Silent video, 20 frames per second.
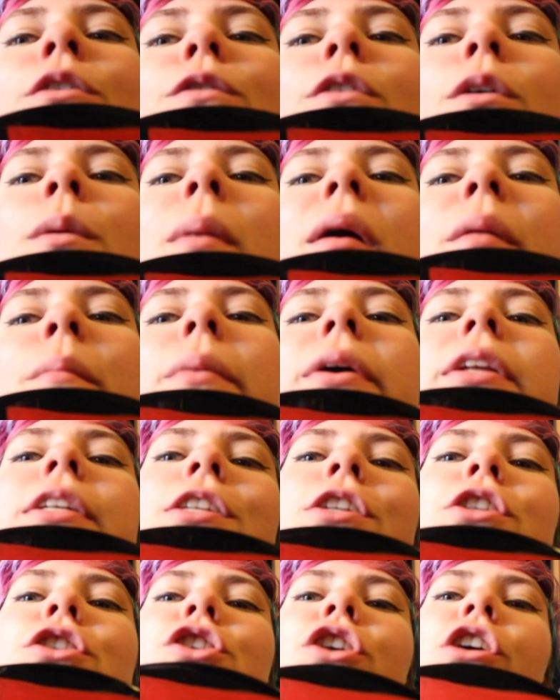Remember
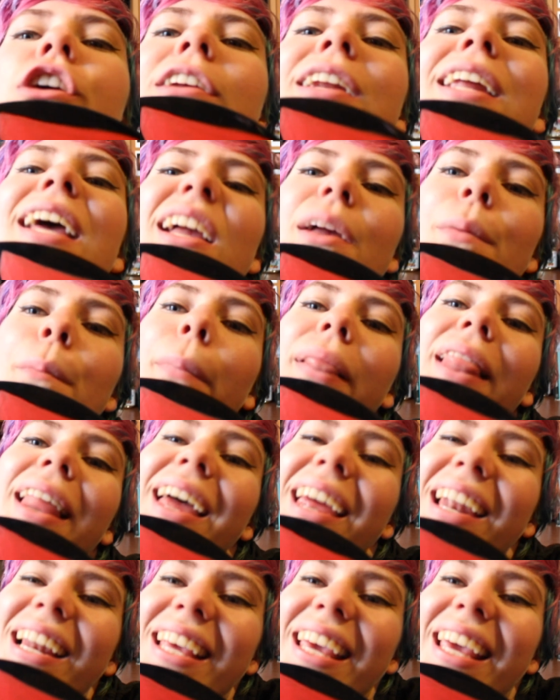to donate
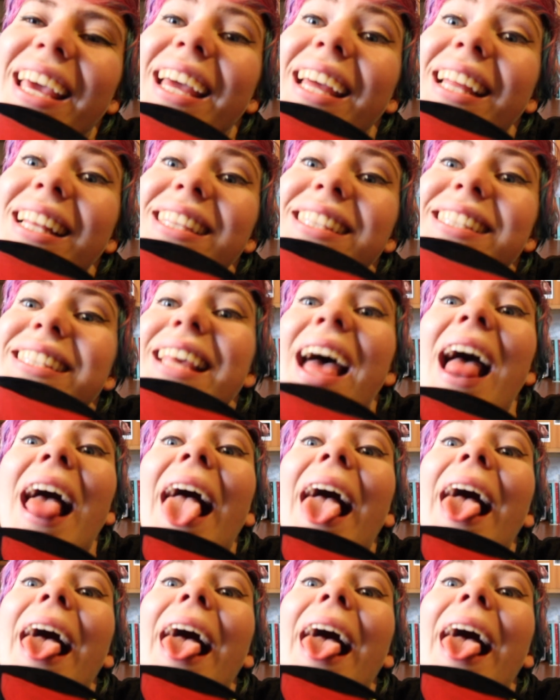blood, kids!